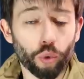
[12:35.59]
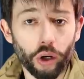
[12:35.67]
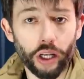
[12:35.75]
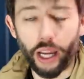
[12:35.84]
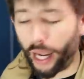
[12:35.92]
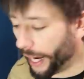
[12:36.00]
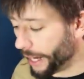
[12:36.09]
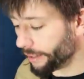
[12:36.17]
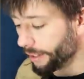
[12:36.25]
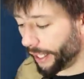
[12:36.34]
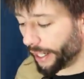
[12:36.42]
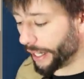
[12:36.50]

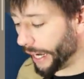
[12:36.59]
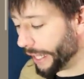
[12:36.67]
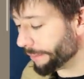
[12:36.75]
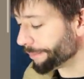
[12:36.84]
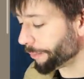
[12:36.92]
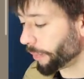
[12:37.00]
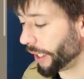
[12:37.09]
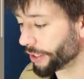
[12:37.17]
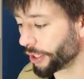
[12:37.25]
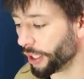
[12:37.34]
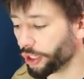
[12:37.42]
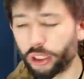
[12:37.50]
28. Again,
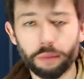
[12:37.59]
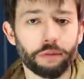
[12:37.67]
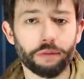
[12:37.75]
it's gonna ship